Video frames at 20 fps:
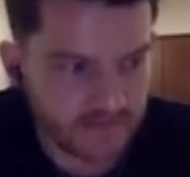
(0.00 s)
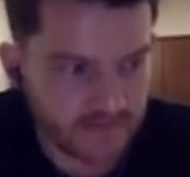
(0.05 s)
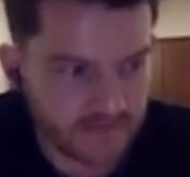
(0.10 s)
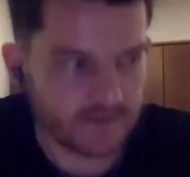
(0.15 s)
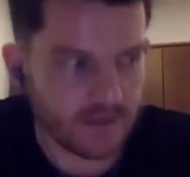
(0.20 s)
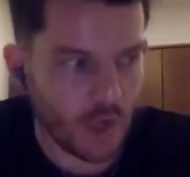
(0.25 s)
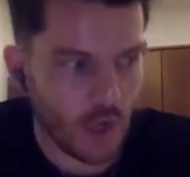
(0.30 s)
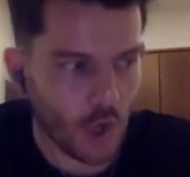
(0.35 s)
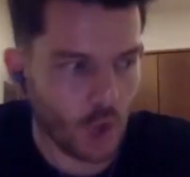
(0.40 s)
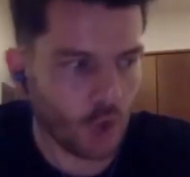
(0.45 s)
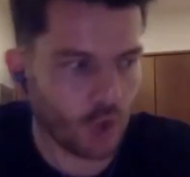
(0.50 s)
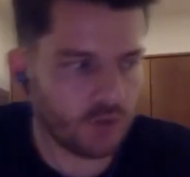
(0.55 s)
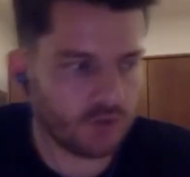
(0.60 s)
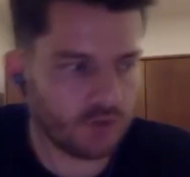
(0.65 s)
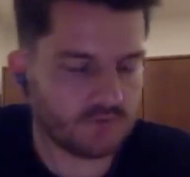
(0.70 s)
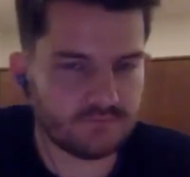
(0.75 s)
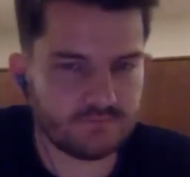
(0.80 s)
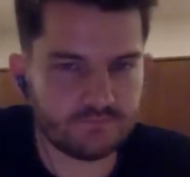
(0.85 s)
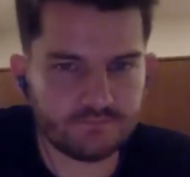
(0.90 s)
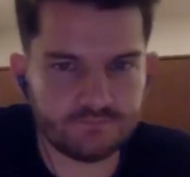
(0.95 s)

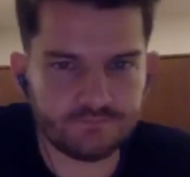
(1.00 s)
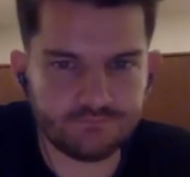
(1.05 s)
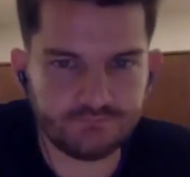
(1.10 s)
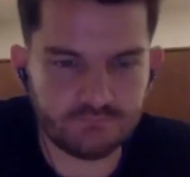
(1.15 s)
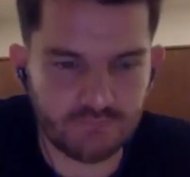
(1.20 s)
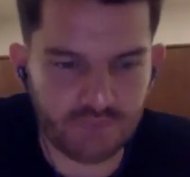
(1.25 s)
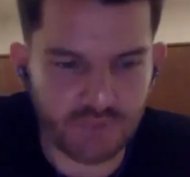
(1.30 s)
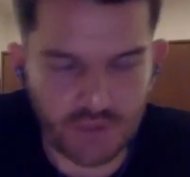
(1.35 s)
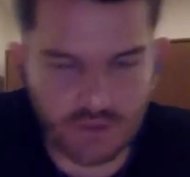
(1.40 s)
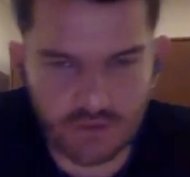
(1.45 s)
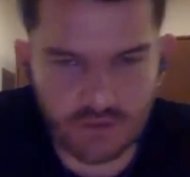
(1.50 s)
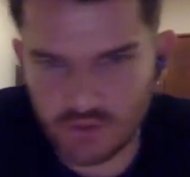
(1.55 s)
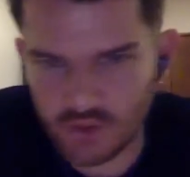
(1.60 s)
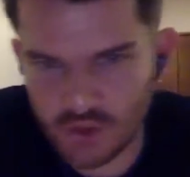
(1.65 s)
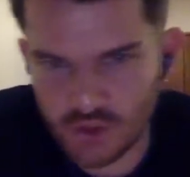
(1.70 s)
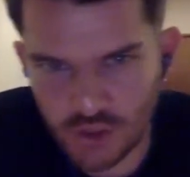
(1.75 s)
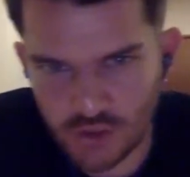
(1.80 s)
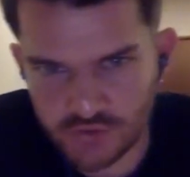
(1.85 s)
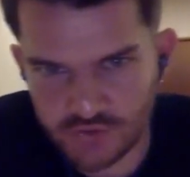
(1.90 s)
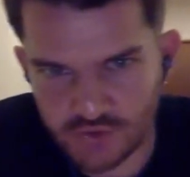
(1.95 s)
whole, but you
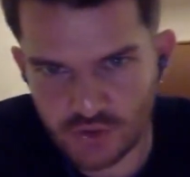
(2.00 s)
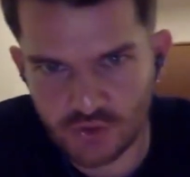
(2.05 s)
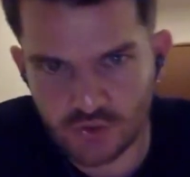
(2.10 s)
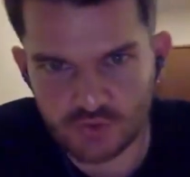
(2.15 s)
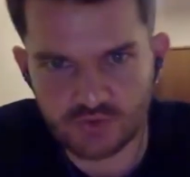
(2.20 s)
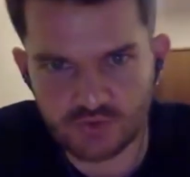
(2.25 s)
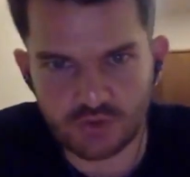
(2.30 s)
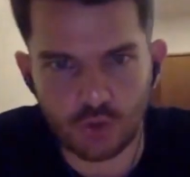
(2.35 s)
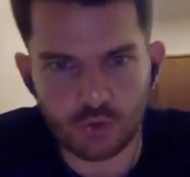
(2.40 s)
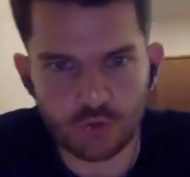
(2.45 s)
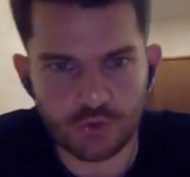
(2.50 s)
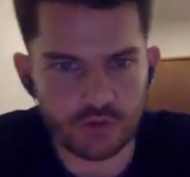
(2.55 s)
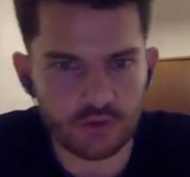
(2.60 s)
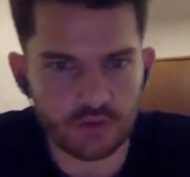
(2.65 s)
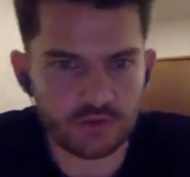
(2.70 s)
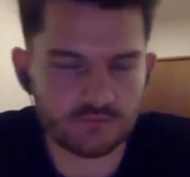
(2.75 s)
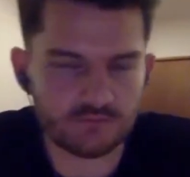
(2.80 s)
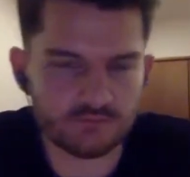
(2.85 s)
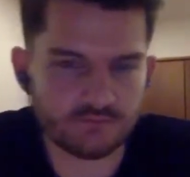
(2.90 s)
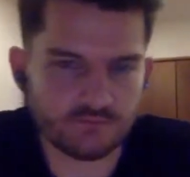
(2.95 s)
could also use
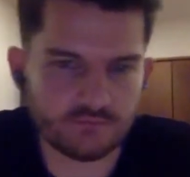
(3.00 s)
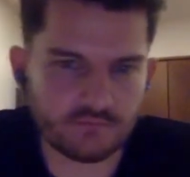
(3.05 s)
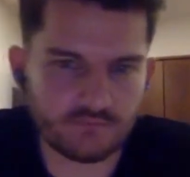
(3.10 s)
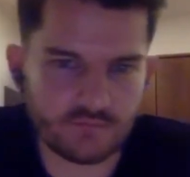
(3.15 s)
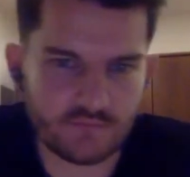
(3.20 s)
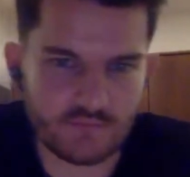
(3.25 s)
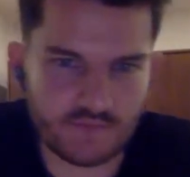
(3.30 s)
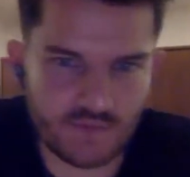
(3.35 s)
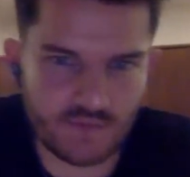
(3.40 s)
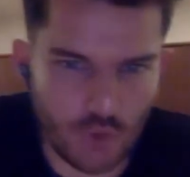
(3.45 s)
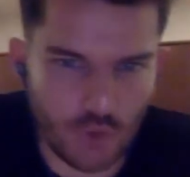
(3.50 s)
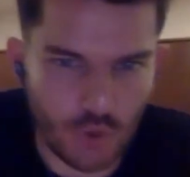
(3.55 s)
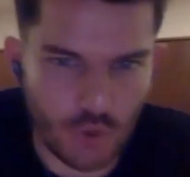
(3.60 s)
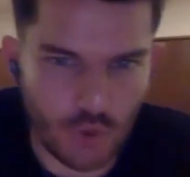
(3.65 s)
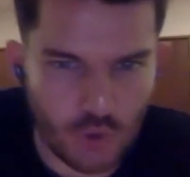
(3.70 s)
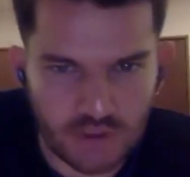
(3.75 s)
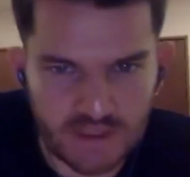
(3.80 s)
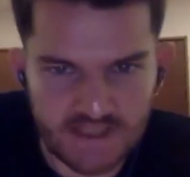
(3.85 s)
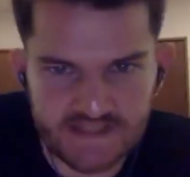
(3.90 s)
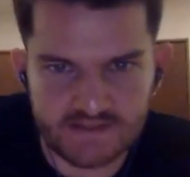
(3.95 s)
total. So
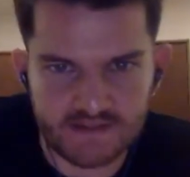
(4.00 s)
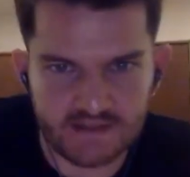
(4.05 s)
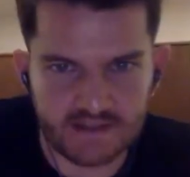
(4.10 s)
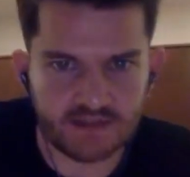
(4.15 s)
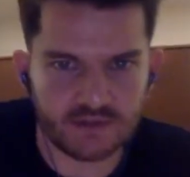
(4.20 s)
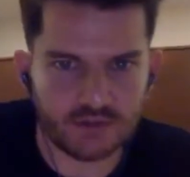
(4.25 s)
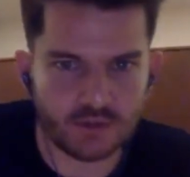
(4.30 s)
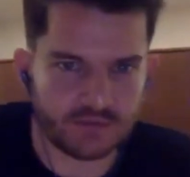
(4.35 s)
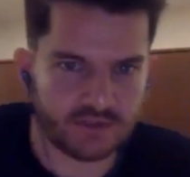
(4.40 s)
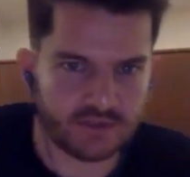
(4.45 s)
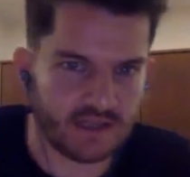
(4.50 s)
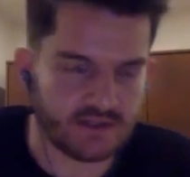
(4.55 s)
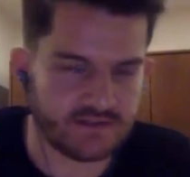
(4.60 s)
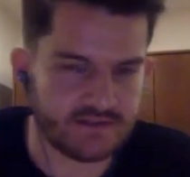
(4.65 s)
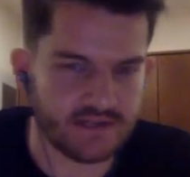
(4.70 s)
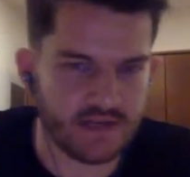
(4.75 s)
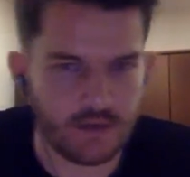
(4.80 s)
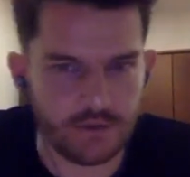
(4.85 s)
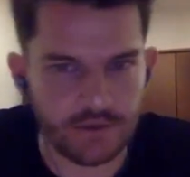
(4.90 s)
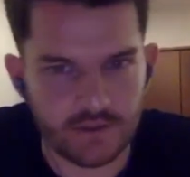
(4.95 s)
holistic and
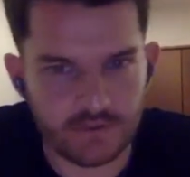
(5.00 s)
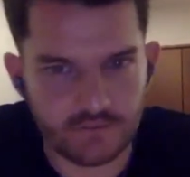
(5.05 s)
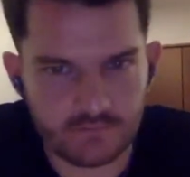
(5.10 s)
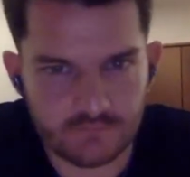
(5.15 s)
totalitarian,